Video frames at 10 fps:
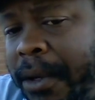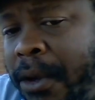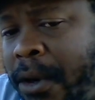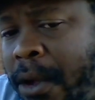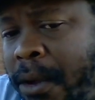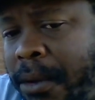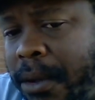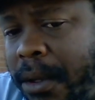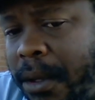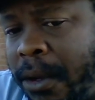You know,
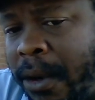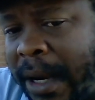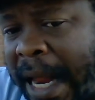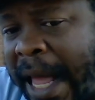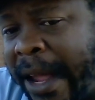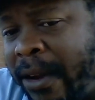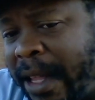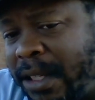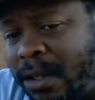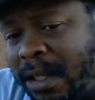you're a liar.
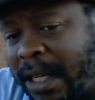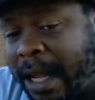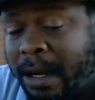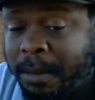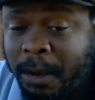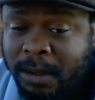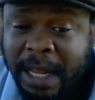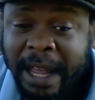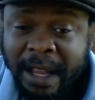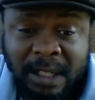That you're a child of the Most
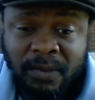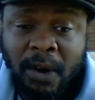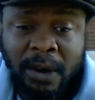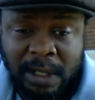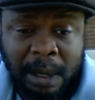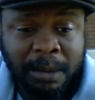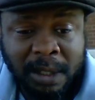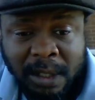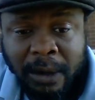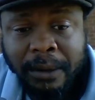High, as far as I'm
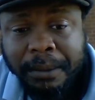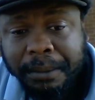concerned.